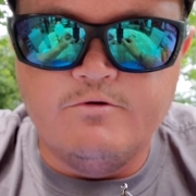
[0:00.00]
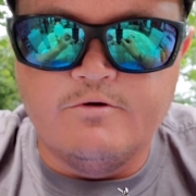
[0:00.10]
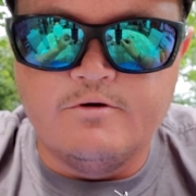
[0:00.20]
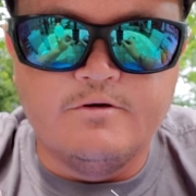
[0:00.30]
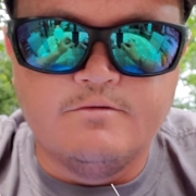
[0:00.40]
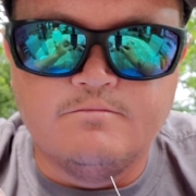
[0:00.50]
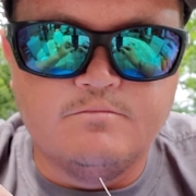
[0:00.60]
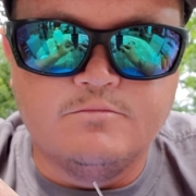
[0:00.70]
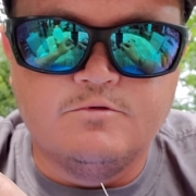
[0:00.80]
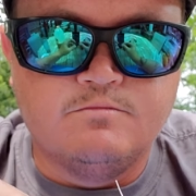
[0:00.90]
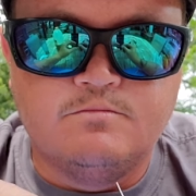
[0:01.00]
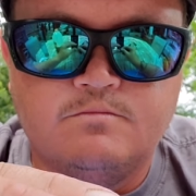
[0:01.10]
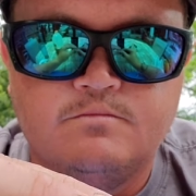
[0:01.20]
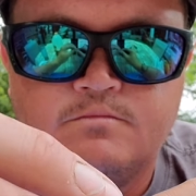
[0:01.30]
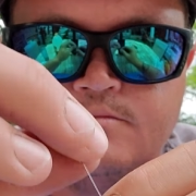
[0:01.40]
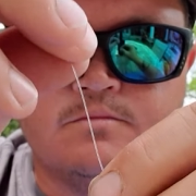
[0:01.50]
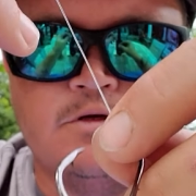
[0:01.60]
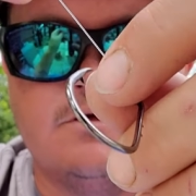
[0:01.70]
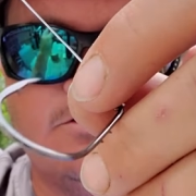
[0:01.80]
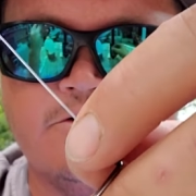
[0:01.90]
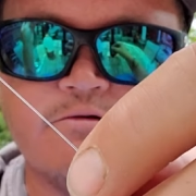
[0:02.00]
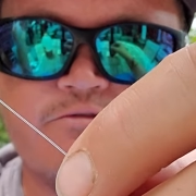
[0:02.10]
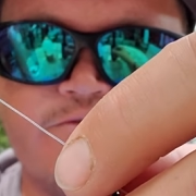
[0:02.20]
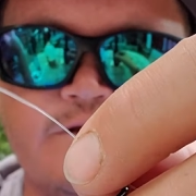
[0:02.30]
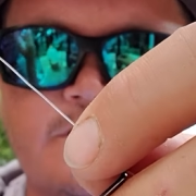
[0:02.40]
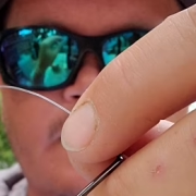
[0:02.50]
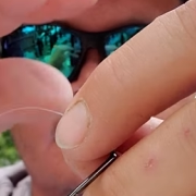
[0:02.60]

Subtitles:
hook, you're going to feed that